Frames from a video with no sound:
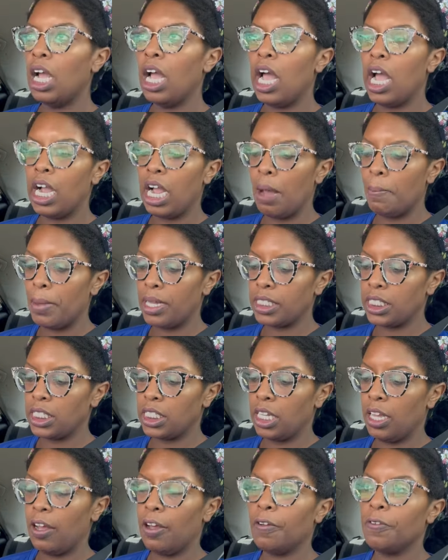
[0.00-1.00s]
I got my
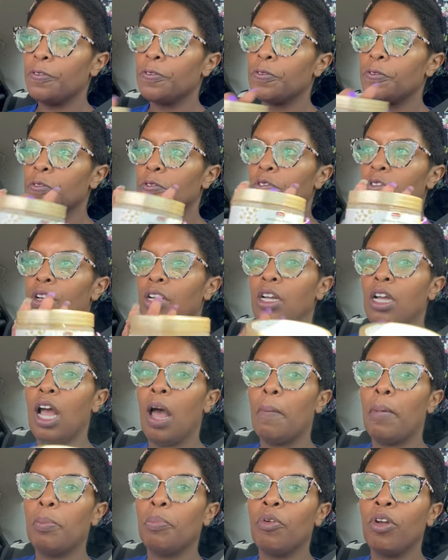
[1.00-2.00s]
stuff. I'm
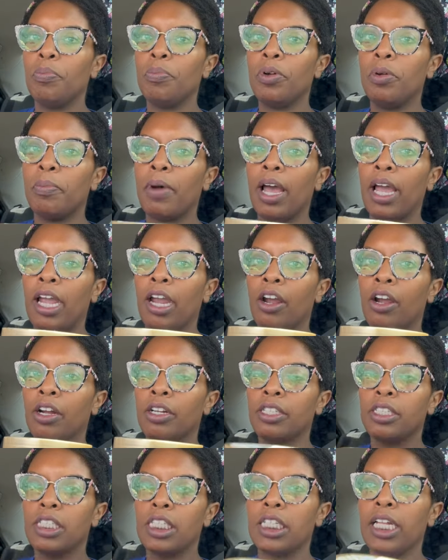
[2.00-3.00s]
gonna pre-poo my
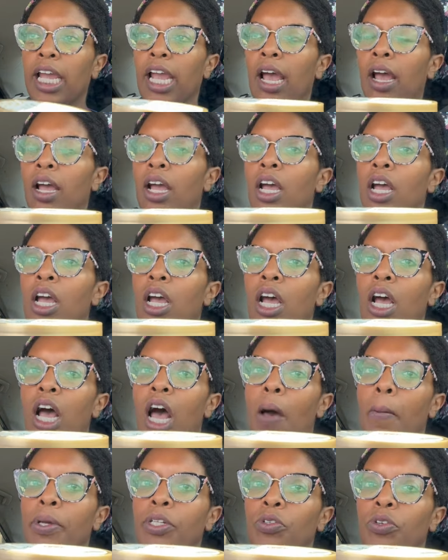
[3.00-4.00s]
hair today. I'm
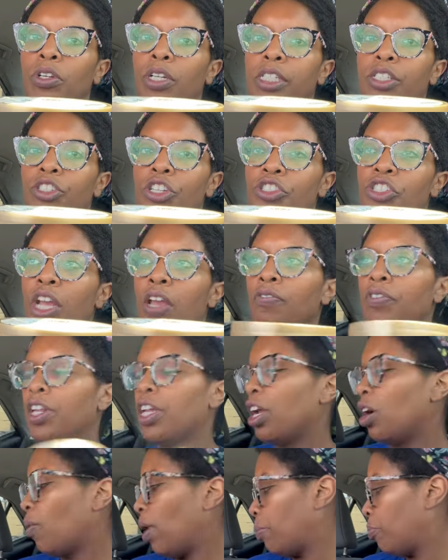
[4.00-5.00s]
gonna do a chit chat
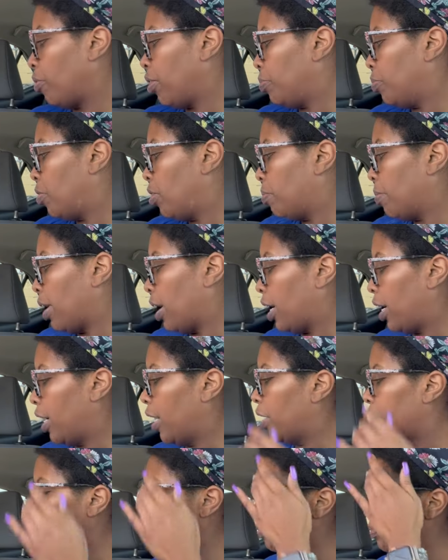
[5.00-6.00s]
video while pre-pooing my
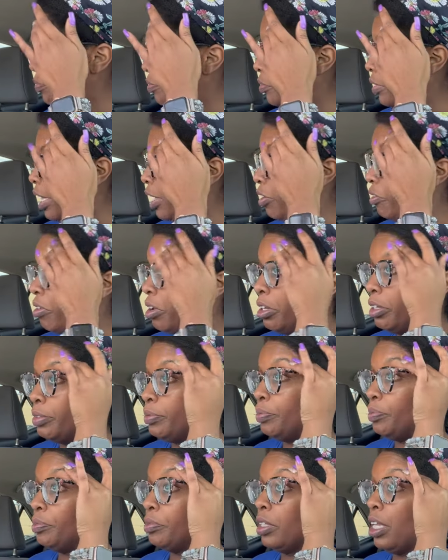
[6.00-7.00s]
hair later on.
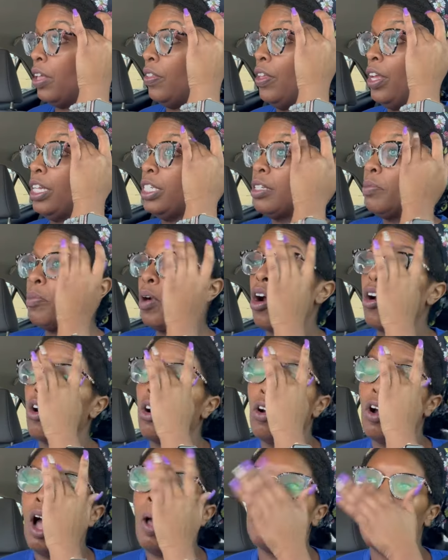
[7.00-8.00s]
And then
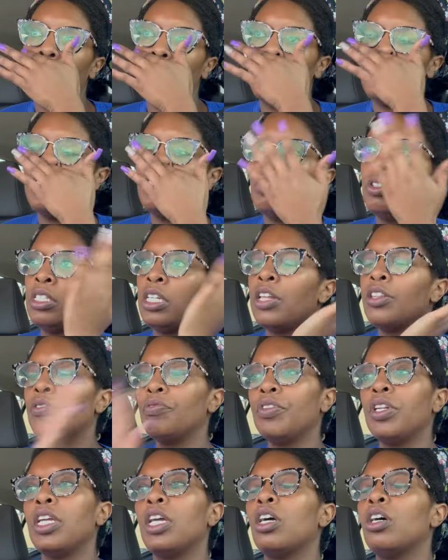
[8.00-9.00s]
tomorrow I'm gonna do another
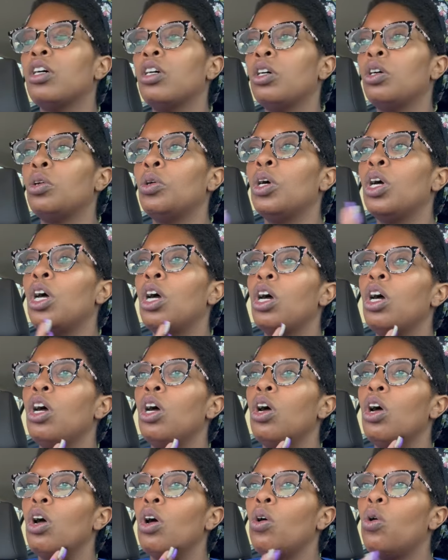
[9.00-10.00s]
video
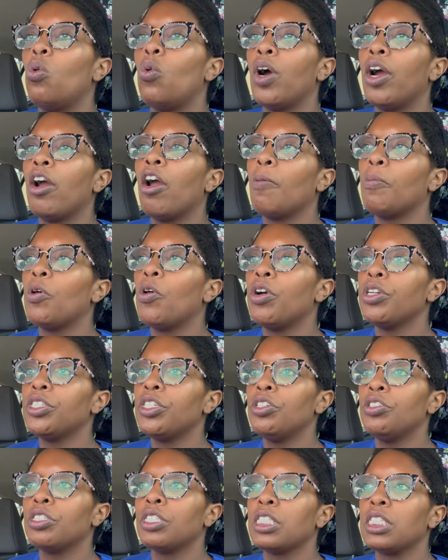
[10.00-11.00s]
where I'm going
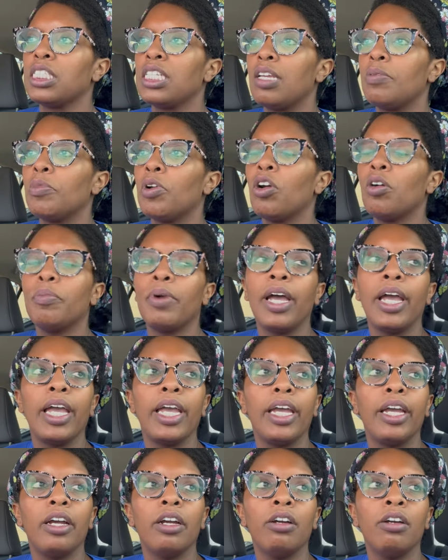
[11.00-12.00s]
to use a steamer on my
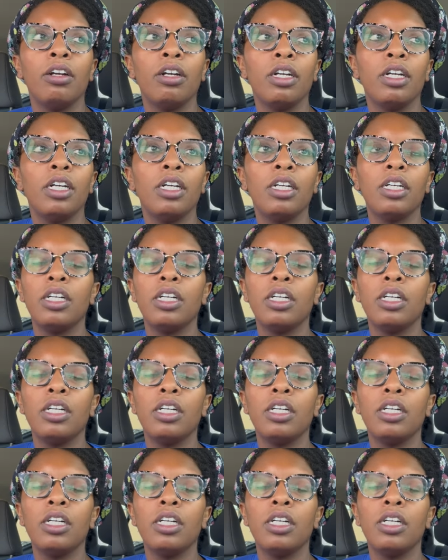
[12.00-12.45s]
hair.